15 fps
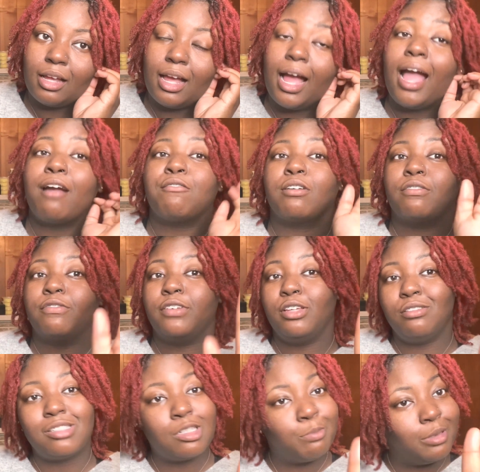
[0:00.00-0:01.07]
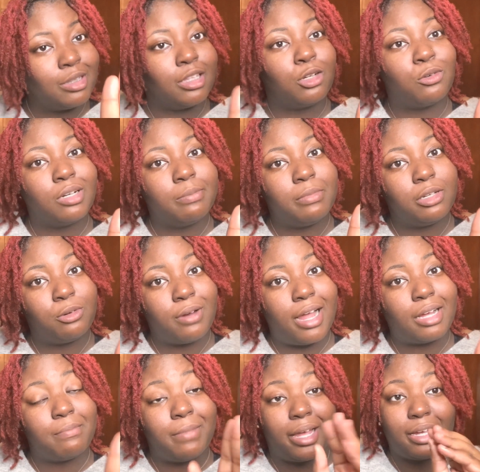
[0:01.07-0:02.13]
I refuse to put the creamy
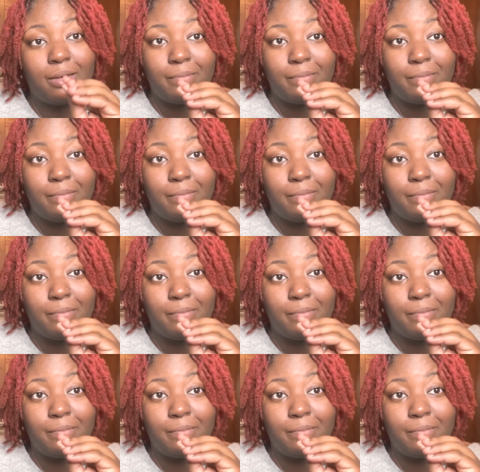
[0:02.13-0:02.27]
crack back